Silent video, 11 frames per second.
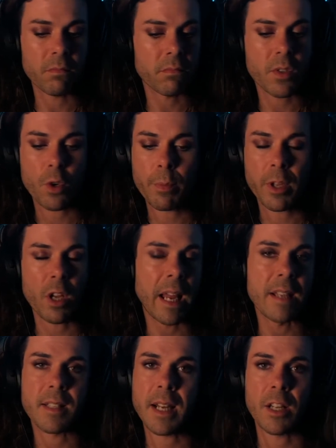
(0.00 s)
Scorpio
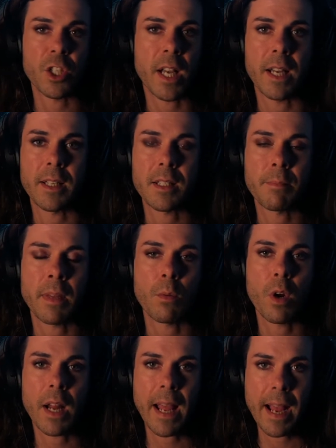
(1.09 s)
lays in our chart, doesn't matter
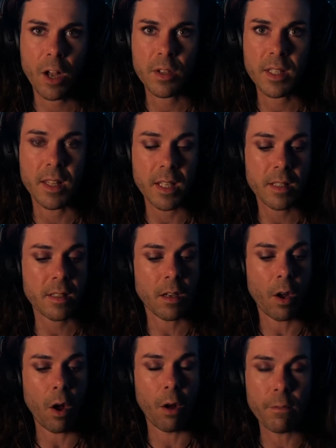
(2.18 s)
what house, this
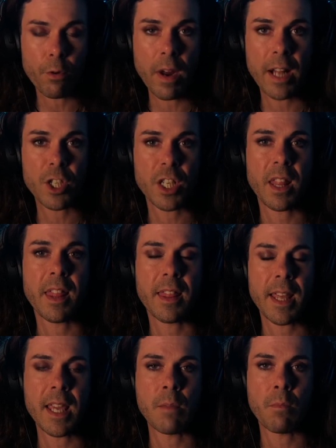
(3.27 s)
overarching
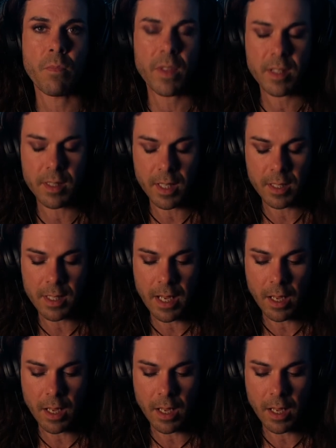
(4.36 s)
theme, this